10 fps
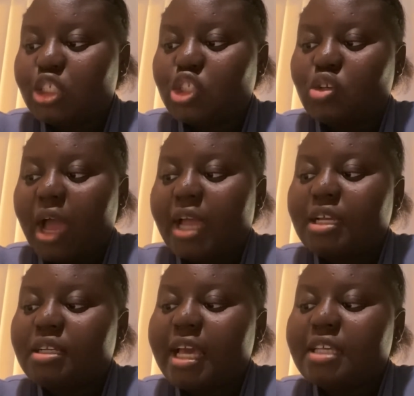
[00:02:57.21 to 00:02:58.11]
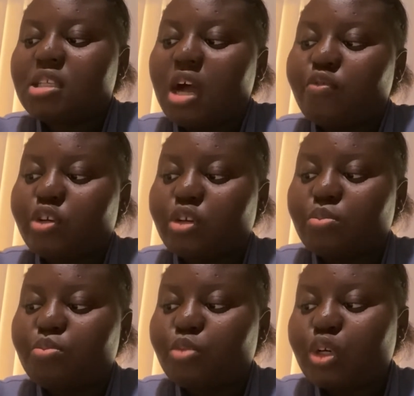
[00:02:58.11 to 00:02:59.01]
dryness of a
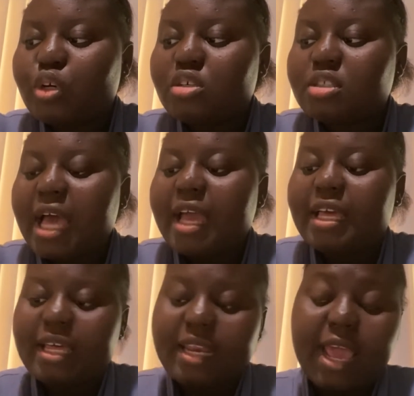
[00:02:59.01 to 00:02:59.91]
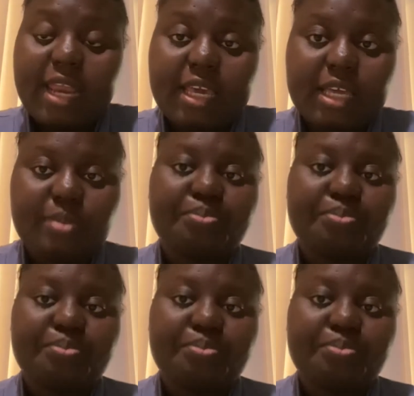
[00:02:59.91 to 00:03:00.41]
mucosa, and headache.